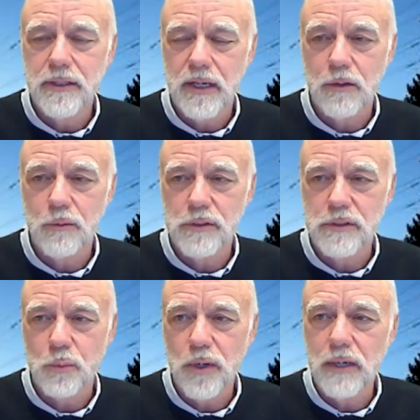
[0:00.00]
in other words,
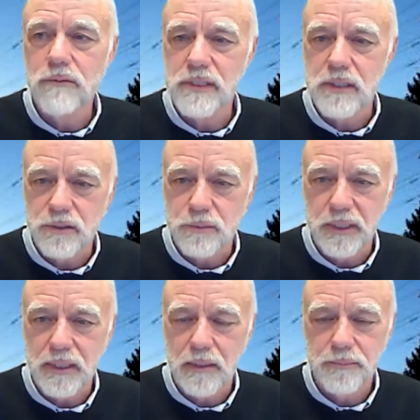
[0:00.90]
the wind results
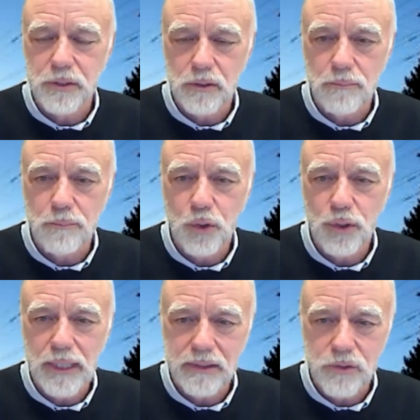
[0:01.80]
become to look more
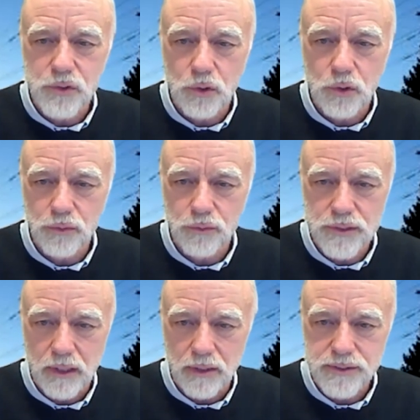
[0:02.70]
like the solar
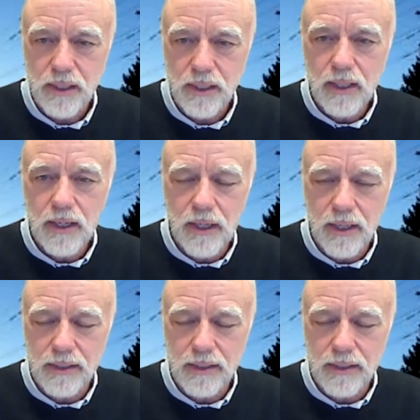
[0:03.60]
results uh,